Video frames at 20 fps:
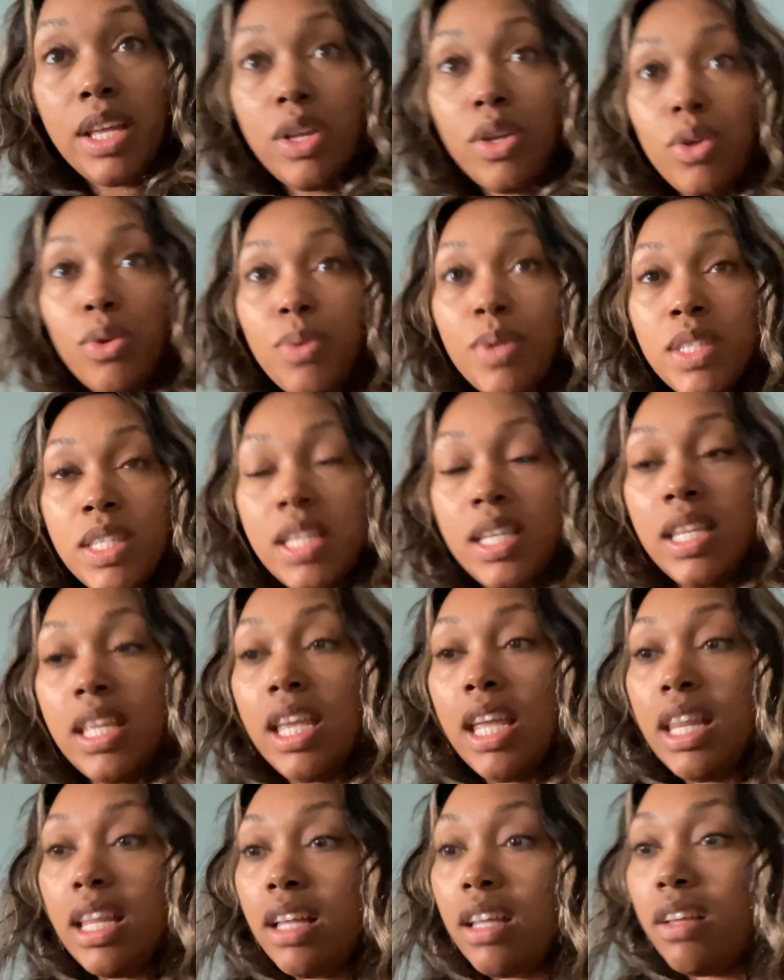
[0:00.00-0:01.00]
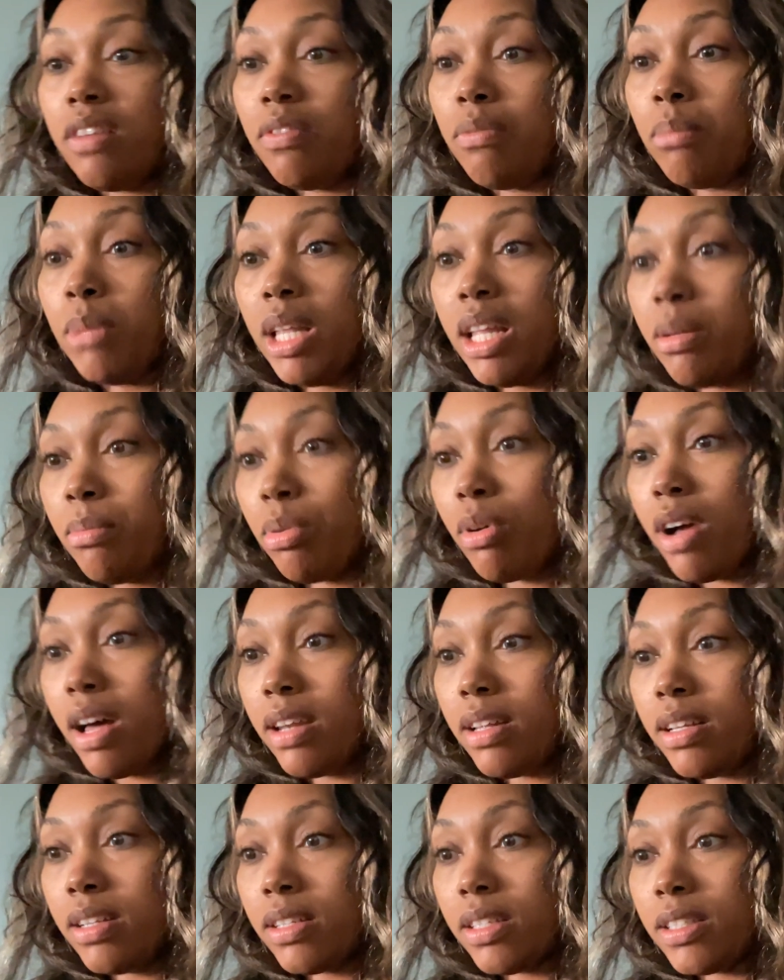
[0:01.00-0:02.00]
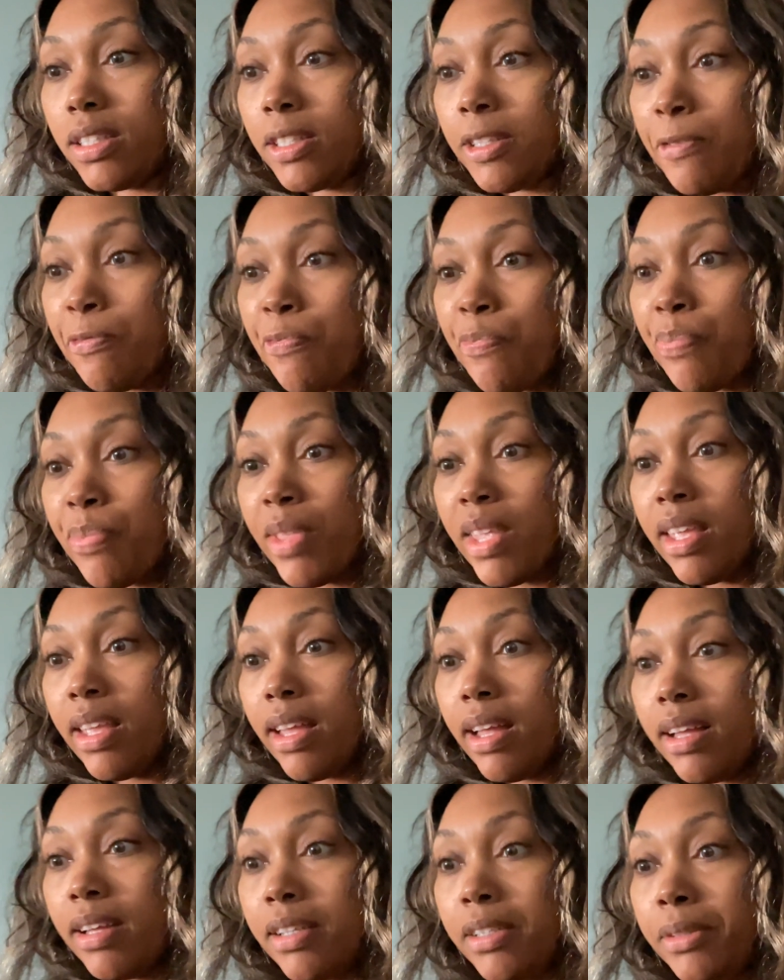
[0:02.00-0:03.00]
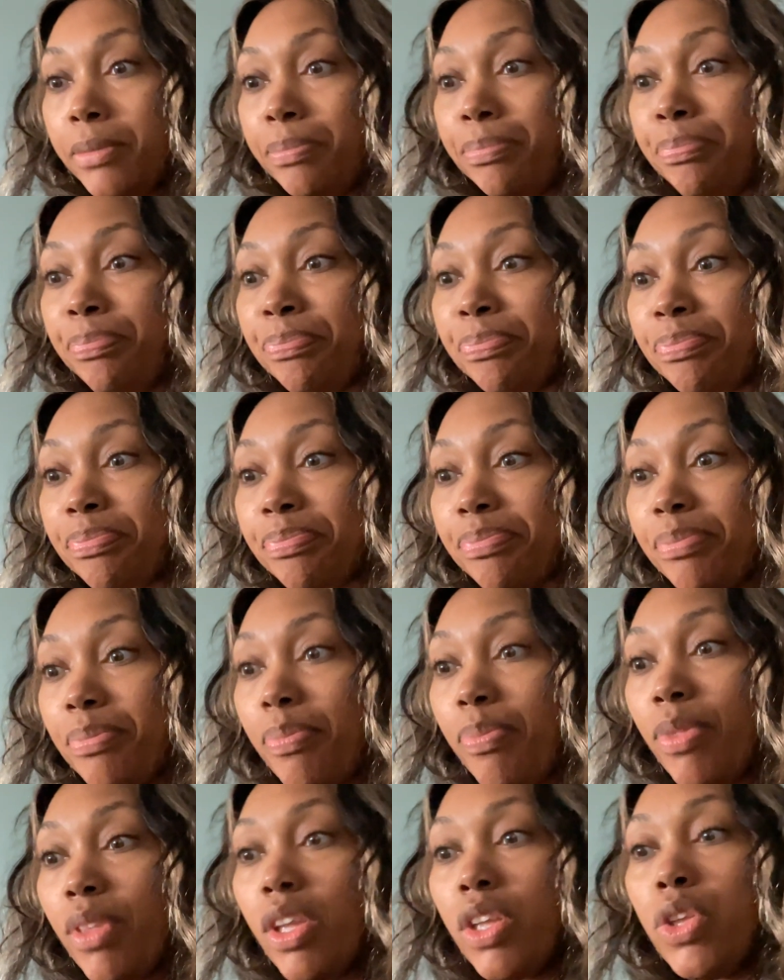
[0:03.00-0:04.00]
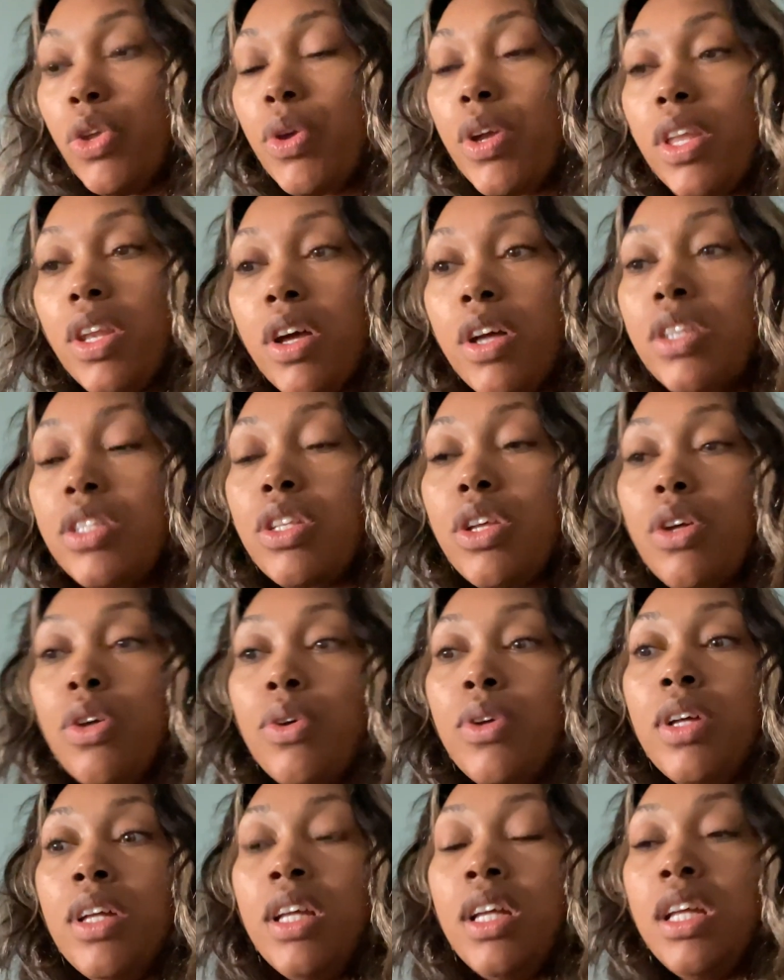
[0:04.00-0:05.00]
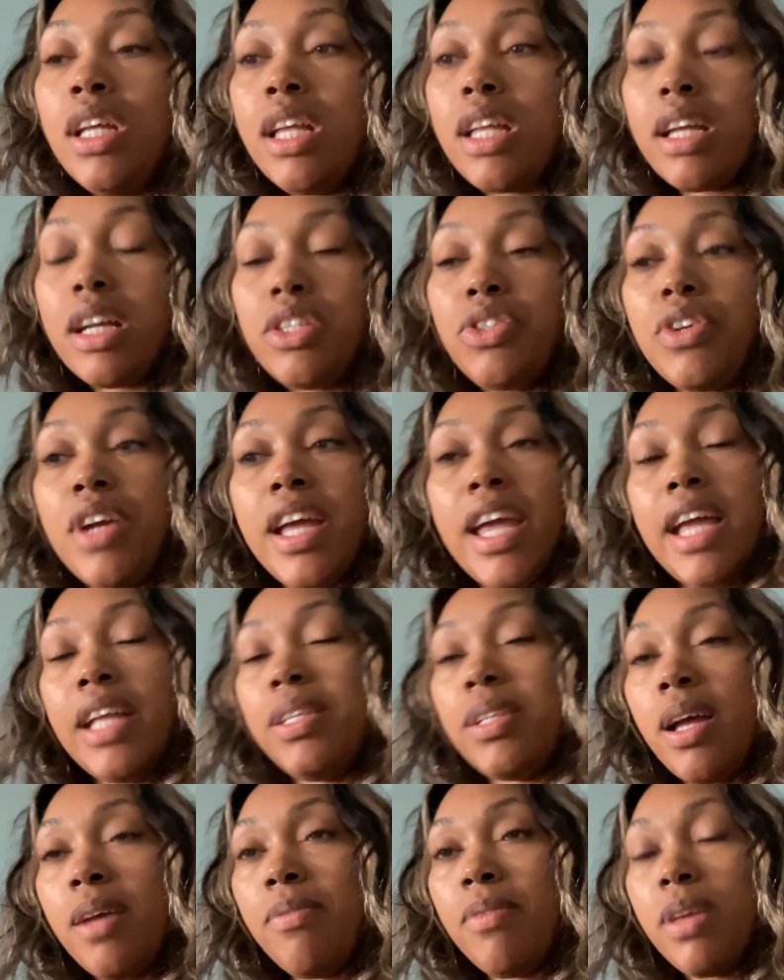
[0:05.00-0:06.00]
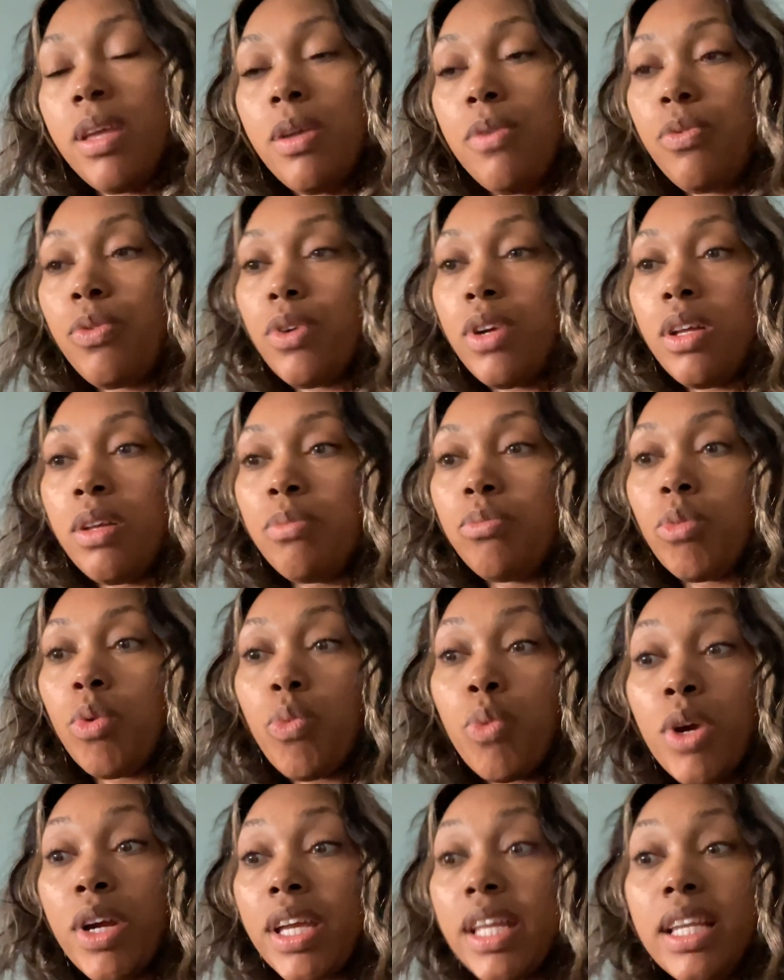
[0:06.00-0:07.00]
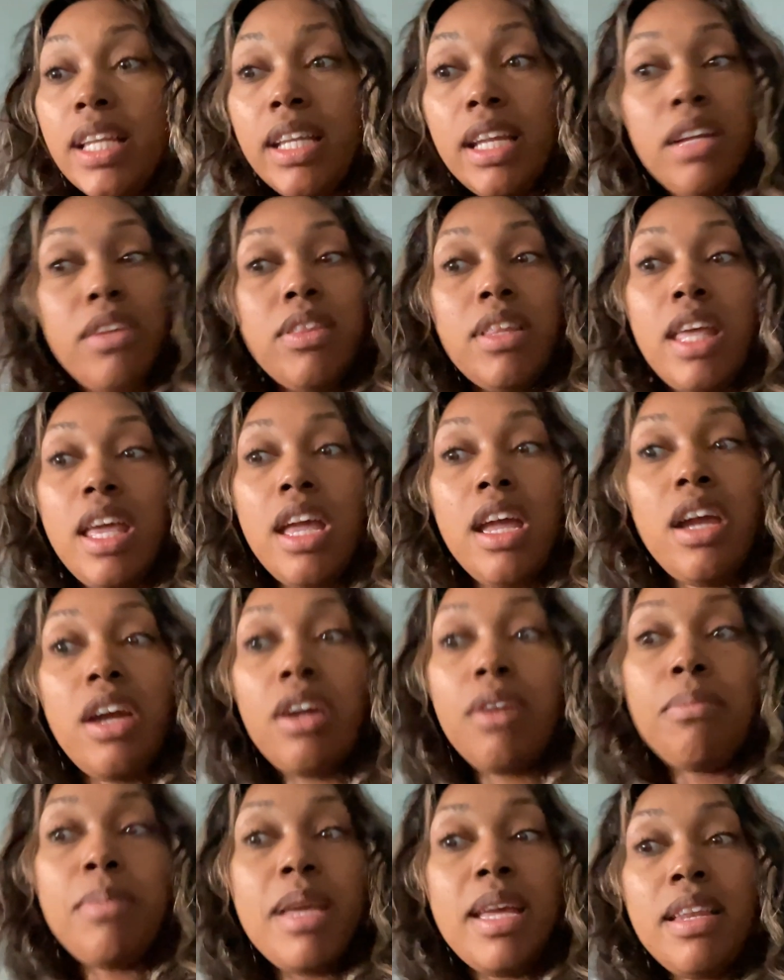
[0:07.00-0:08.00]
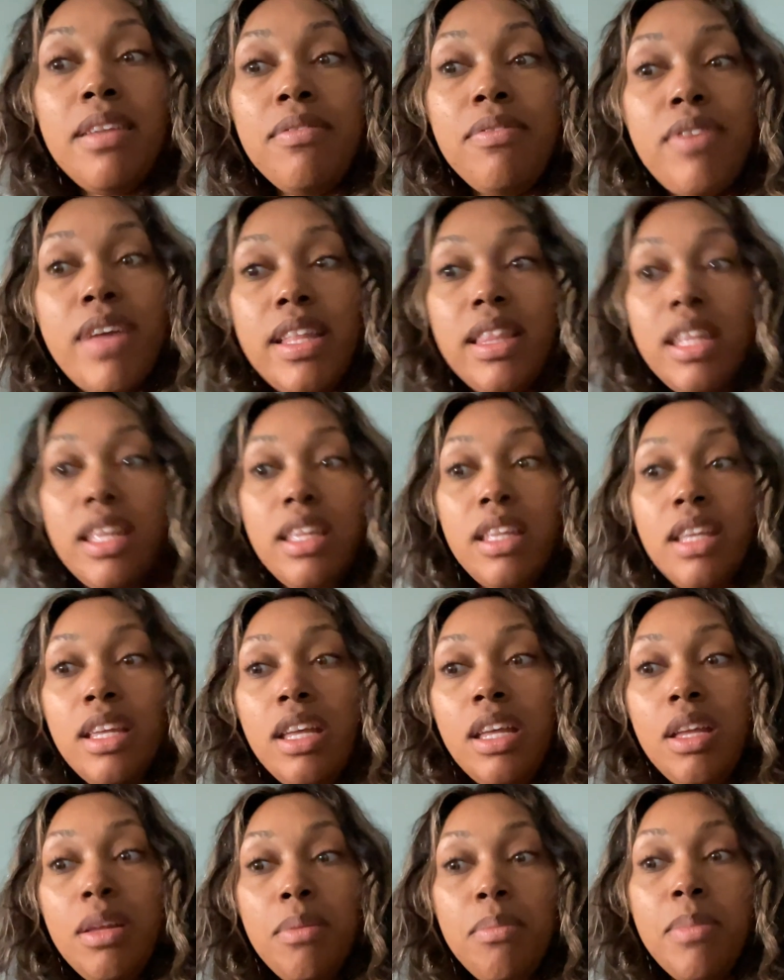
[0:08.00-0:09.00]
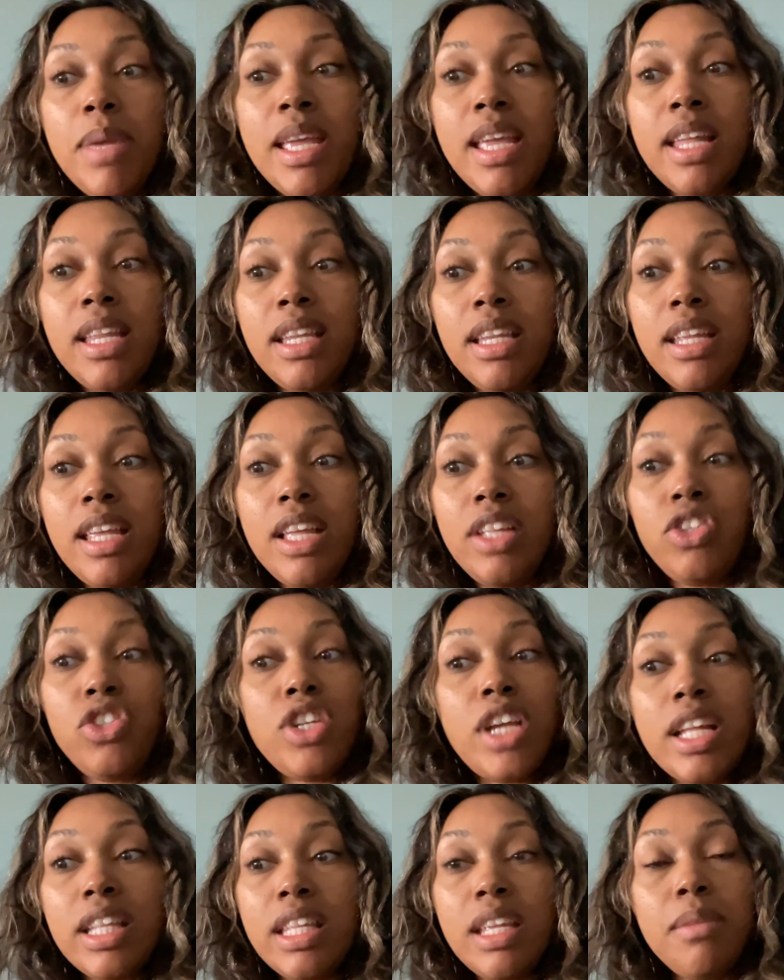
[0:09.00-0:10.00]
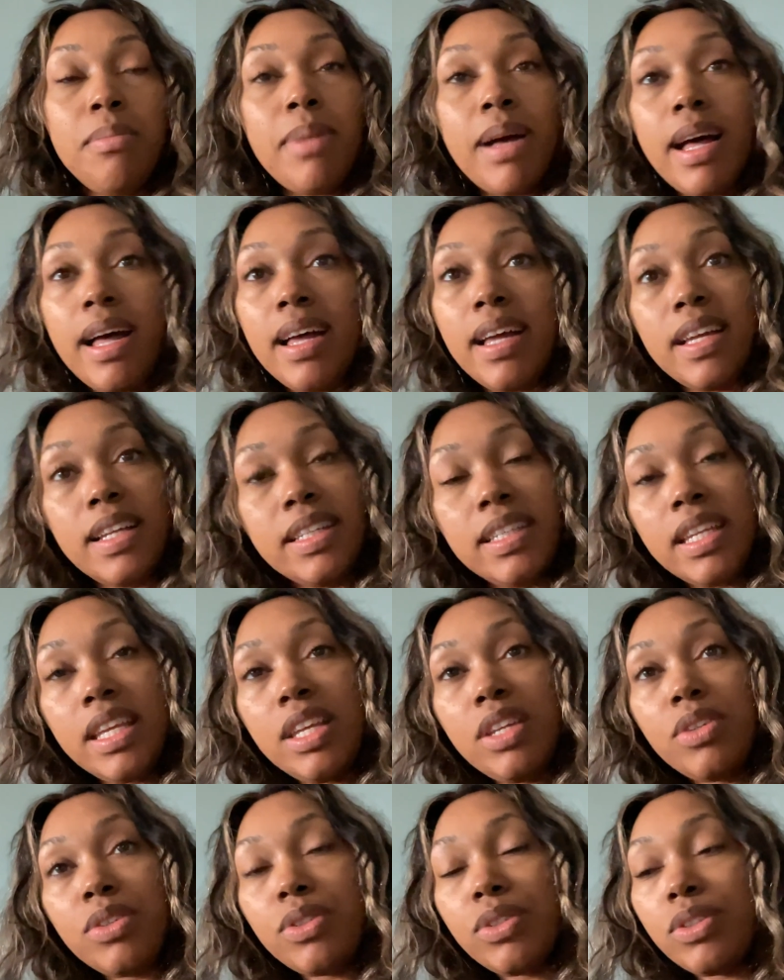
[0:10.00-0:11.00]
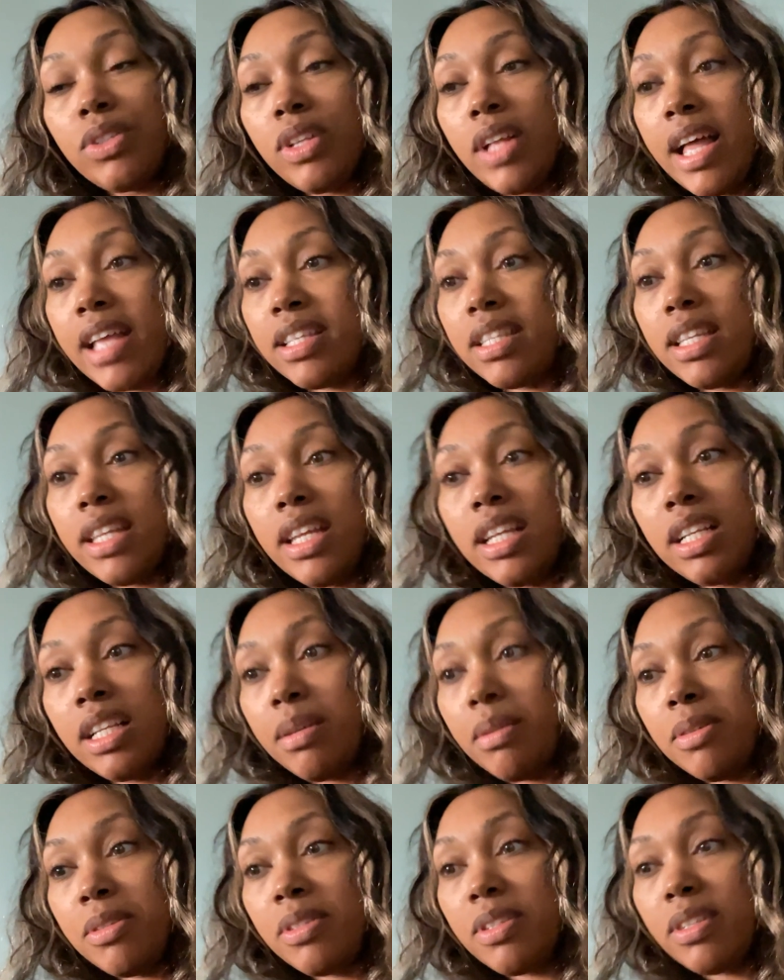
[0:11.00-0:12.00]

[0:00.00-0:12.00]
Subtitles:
who was in need of blood products. Um, you can also contract HIV from working in healthcare, being infected, being injected by a needle, accidentally